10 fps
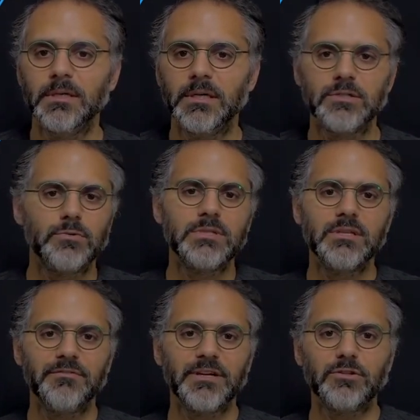And so what's the
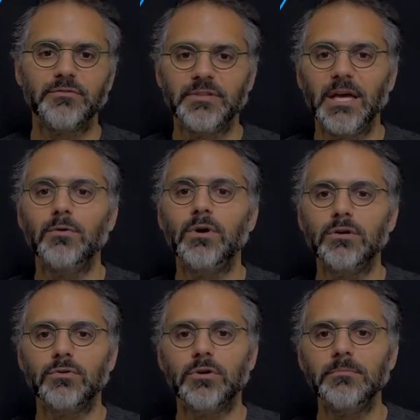effect of the L1
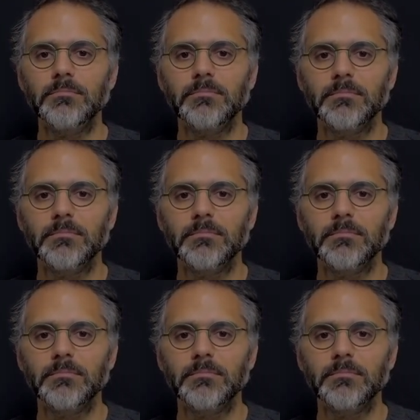norm?